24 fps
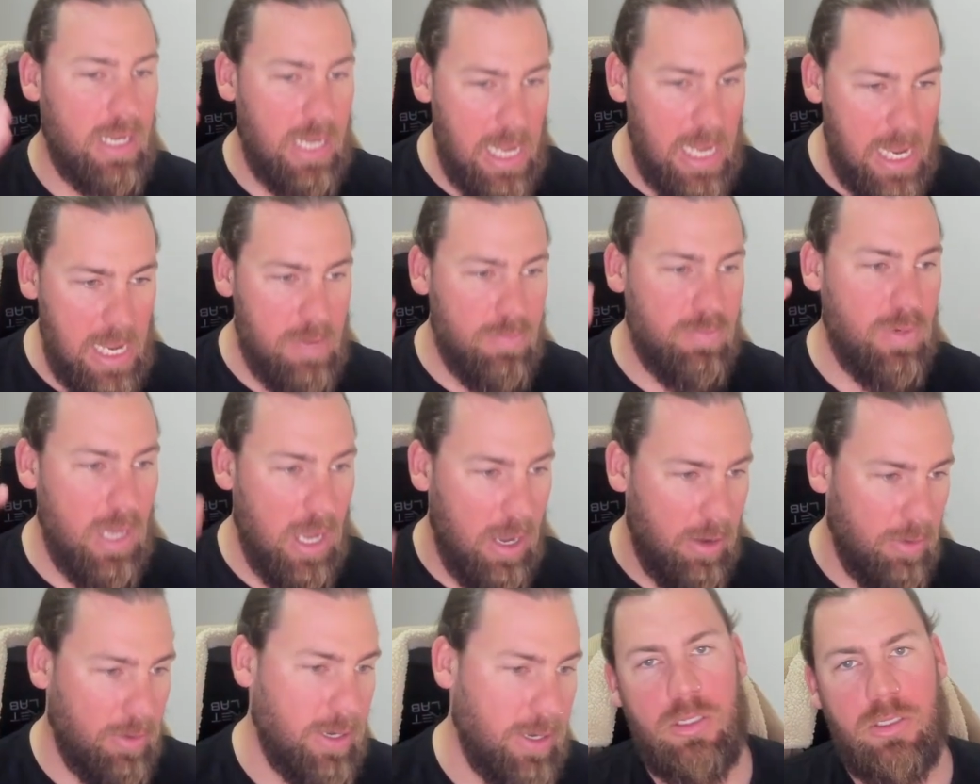Keep
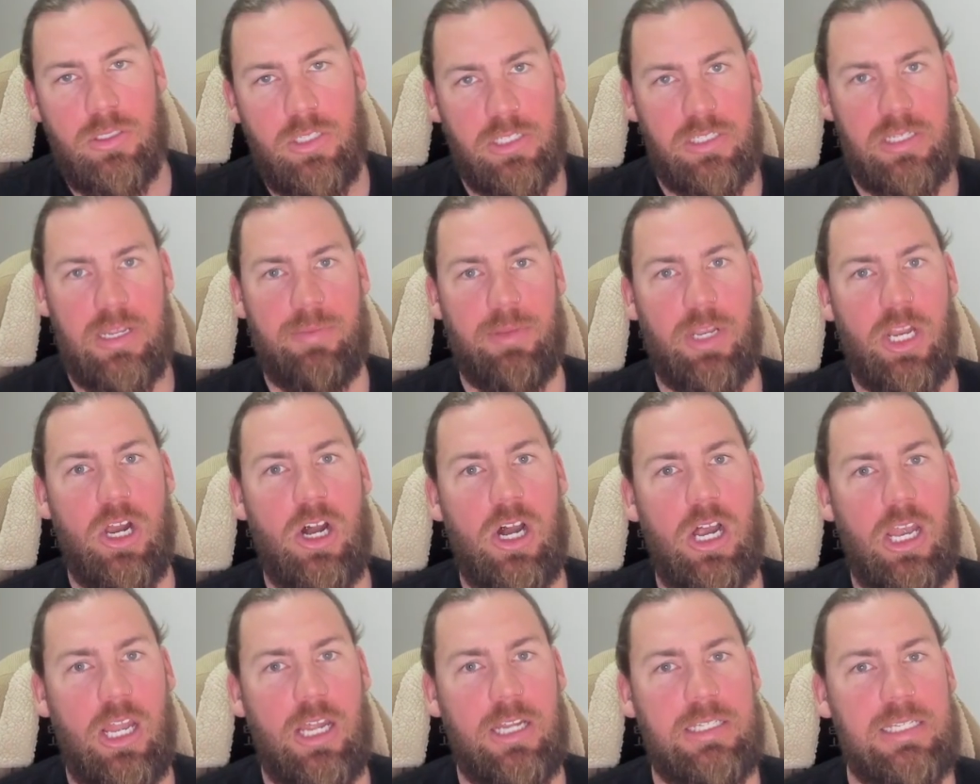going. So some of the
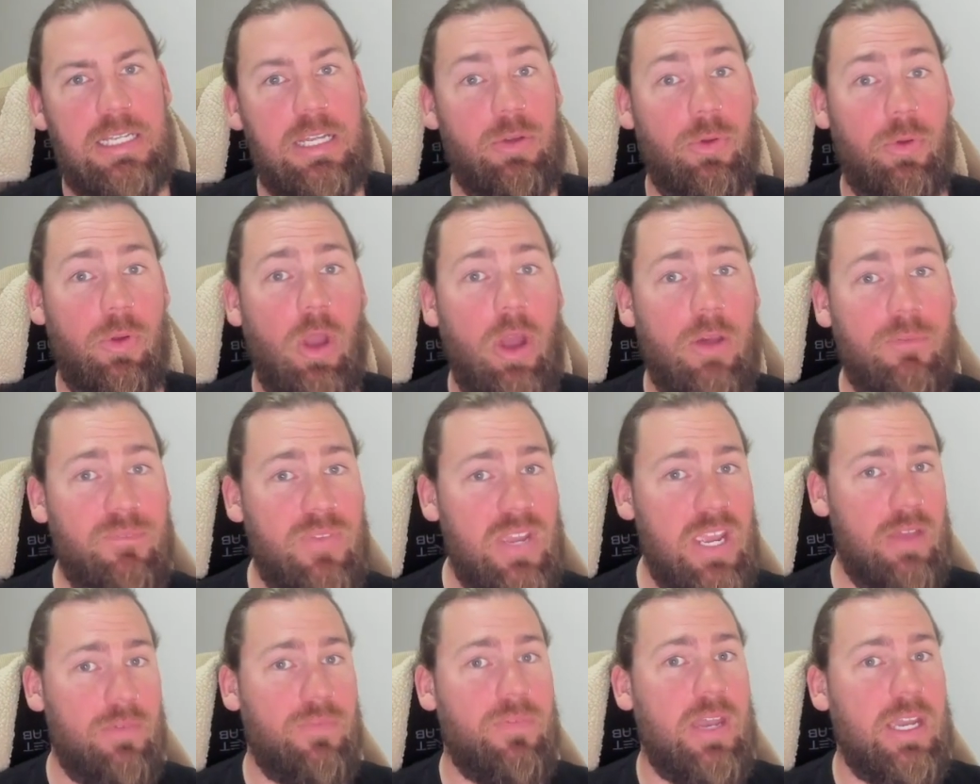highlights here, we've got
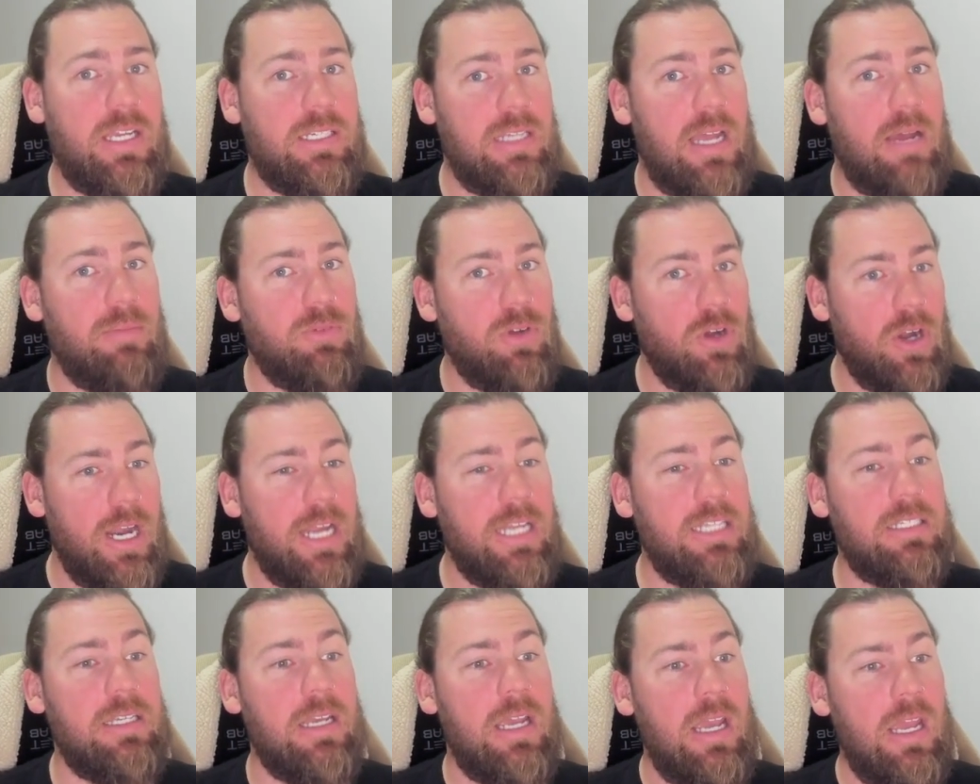VFX
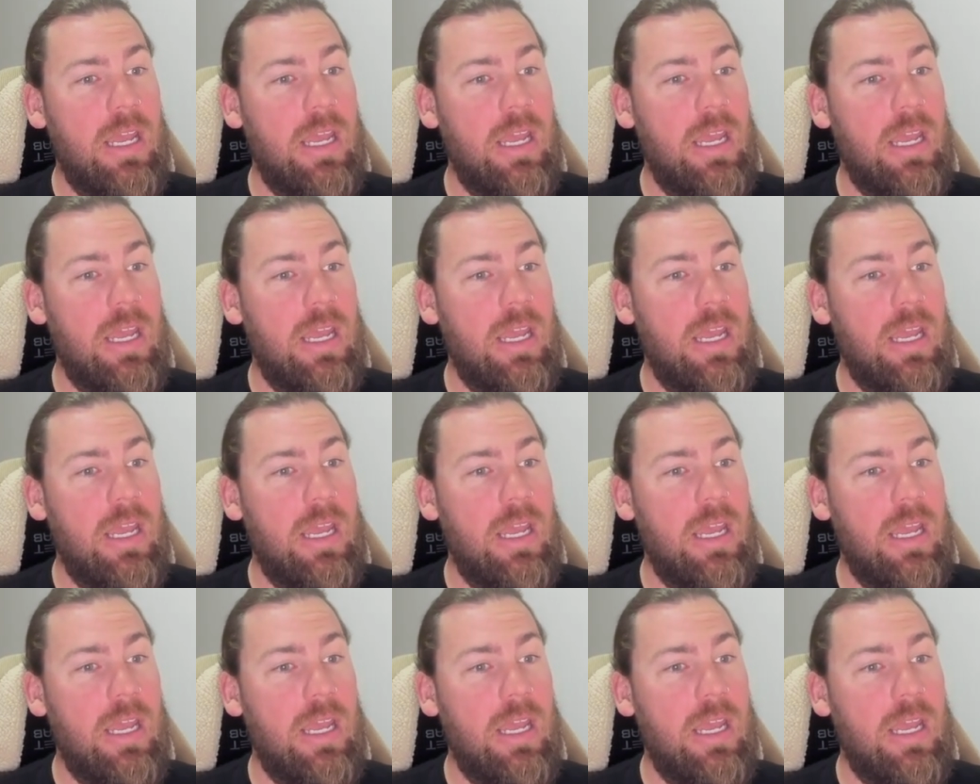upgrades,